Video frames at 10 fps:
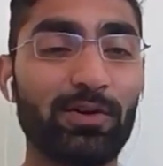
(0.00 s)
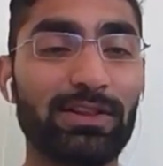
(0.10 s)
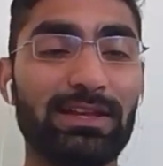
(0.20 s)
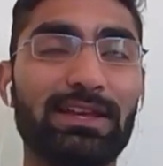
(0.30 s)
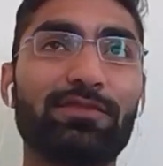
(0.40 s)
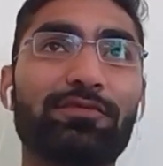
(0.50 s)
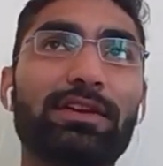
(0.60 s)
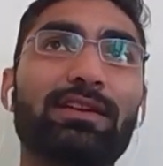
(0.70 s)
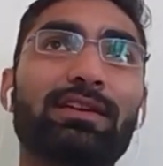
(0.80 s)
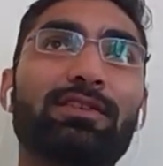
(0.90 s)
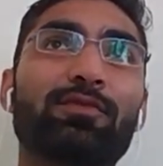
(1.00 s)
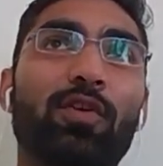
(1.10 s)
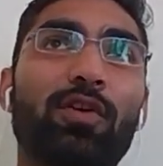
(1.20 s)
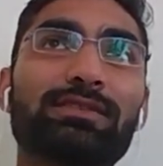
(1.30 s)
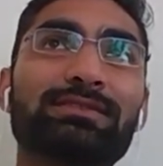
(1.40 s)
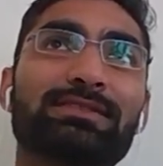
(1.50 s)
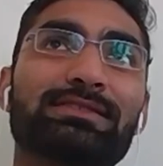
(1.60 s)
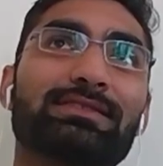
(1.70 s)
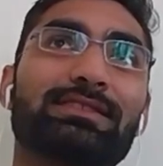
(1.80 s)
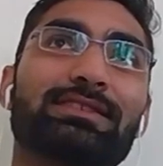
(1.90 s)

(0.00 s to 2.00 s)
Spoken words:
only, if he wants